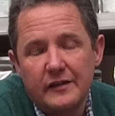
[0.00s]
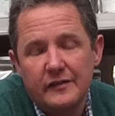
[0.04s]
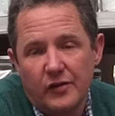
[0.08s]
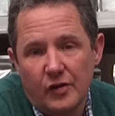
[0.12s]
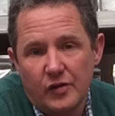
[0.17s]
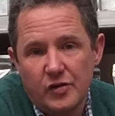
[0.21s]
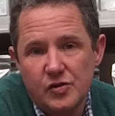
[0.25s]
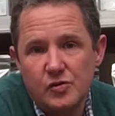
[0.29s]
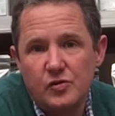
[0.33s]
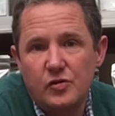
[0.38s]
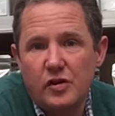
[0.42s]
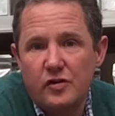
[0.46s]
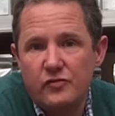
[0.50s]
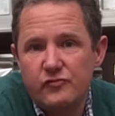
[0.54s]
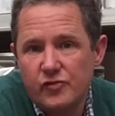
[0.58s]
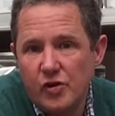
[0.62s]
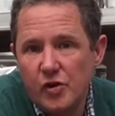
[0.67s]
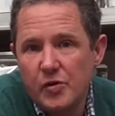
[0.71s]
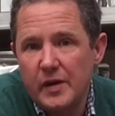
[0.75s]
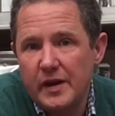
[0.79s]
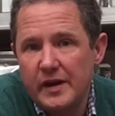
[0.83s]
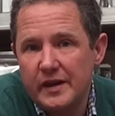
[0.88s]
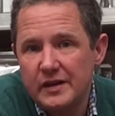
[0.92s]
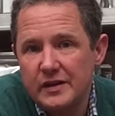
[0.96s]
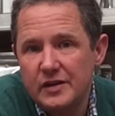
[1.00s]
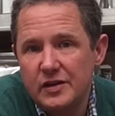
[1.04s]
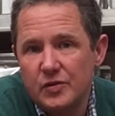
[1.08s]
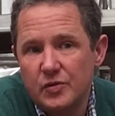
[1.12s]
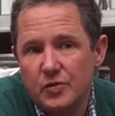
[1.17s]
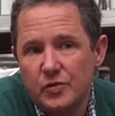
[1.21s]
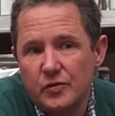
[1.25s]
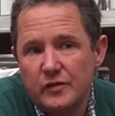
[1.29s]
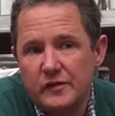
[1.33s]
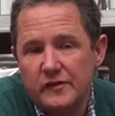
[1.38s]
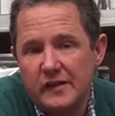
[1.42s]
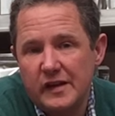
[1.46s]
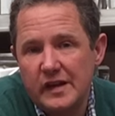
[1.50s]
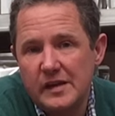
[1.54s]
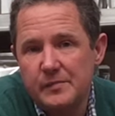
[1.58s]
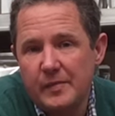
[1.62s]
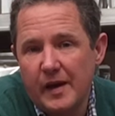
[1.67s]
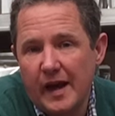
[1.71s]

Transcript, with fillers: So you can ruin your tea